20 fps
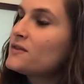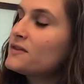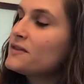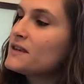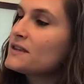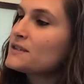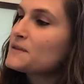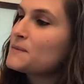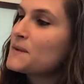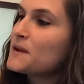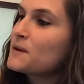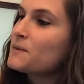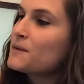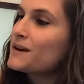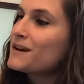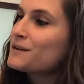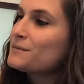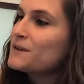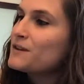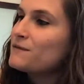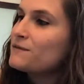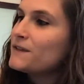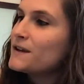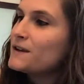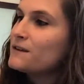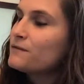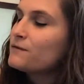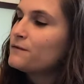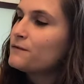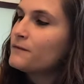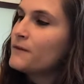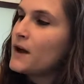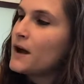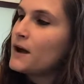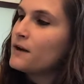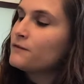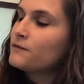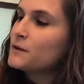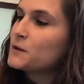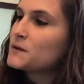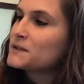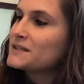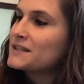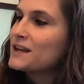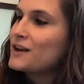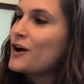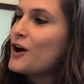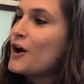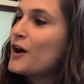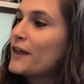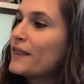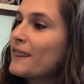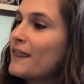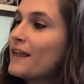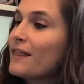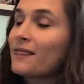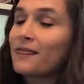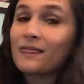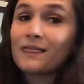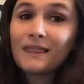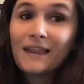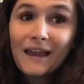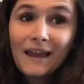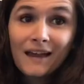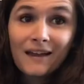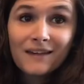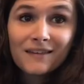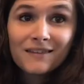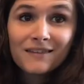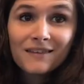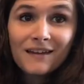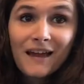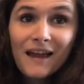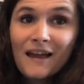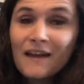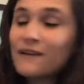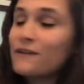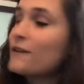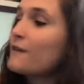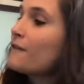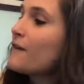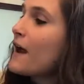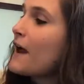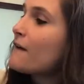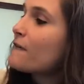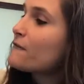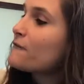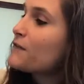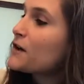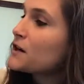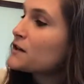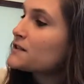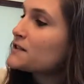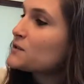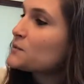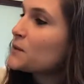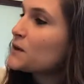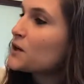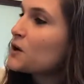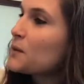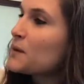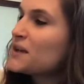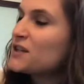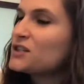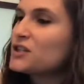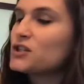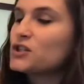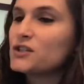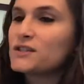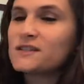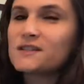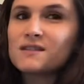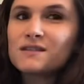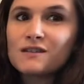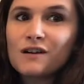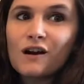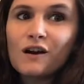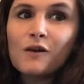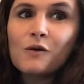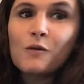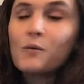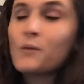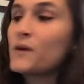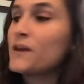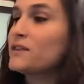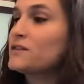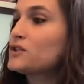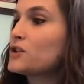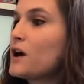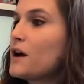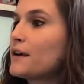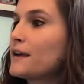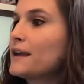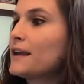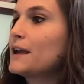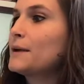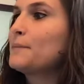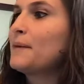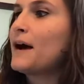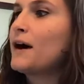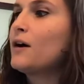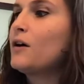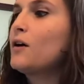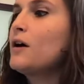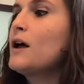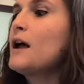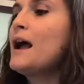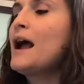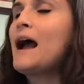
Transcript: This week, we're going to be focusing on length. And first, we're going to just start with talking about